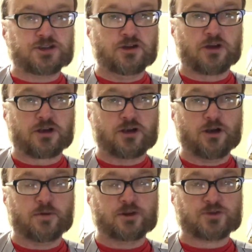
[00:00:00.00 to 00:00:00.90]
The New York
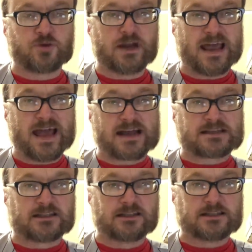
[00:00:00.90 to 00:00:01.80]
Cubans were an
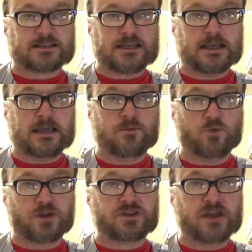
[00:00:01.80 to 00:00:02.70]
excellent team
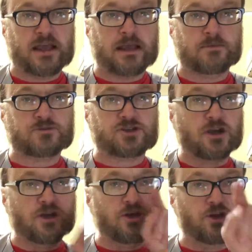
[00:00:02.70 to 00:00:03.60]
with names
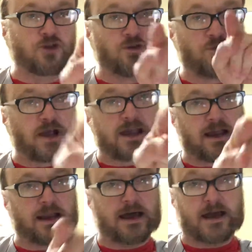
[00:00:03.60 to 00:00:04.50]
you
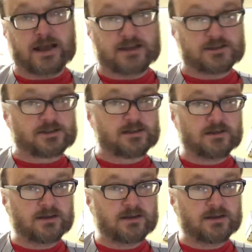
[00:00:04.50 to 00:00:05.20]
recognize.